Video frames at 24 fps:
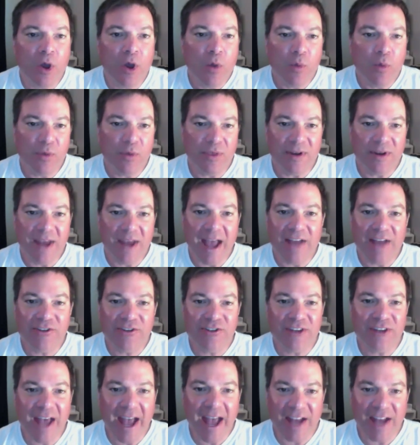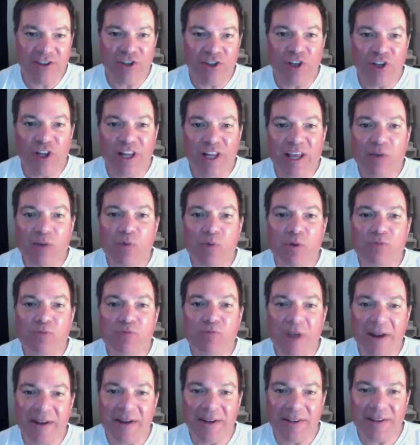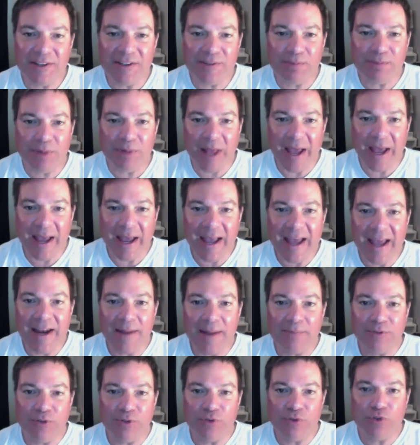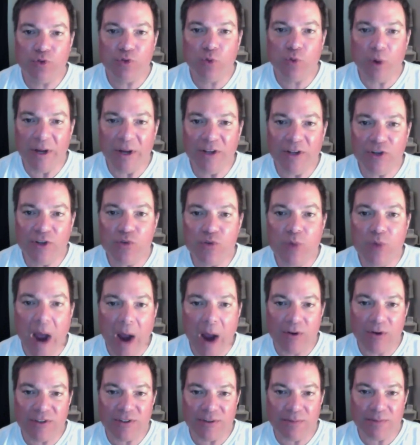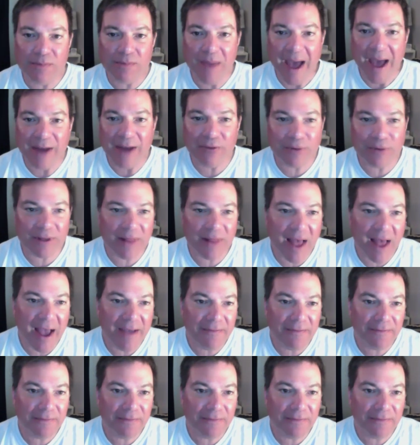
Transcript: with an edge to edge liquid retina display and up to 22 hours of battery life.